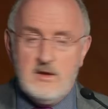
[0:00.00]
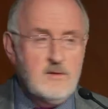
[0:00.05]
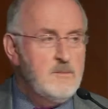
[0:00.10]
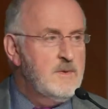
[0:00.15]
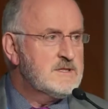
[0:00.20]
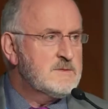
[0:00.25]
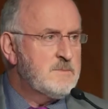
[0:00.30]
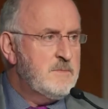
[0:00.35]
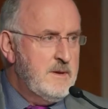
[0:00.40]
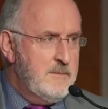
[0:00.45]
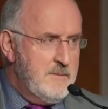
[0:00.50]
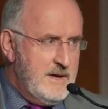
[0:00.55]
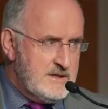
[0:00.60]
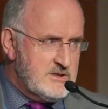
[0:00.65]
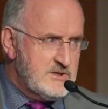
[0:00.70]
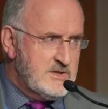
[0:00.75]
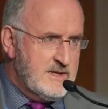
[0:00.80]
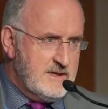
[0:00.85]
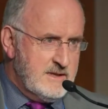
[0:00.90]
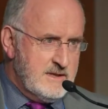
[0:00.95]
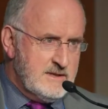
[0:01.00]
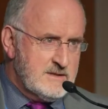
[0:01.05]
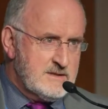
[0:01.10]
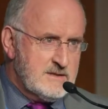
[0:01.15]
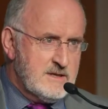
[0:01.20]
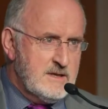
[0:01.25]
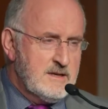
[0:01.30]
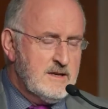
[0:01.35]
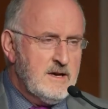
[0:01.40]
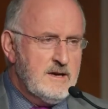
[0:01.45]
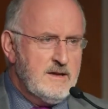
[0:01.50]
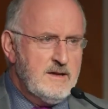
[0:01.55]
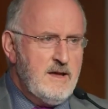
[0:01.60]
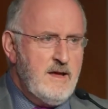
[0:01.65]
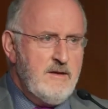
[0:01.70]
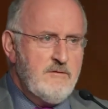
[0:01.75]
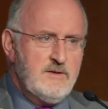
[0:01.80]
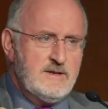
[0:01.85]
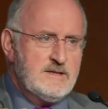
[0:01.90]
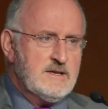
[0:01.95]
You must be imagining this, and
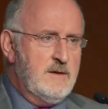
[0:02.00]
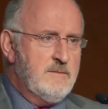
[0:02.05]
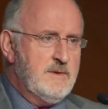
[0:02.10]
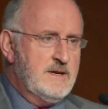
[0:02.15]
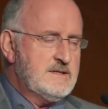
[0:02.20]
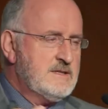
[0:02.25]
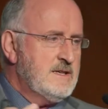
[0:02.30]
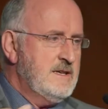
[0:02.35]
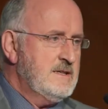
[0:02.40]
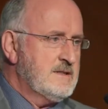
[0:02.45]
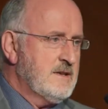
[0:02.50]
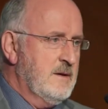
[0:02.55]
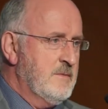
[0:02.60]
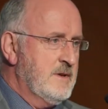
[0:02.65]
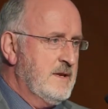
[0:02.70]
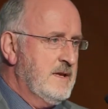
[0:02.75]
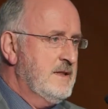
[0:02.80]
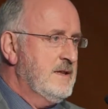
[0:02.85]
every time I see somebody,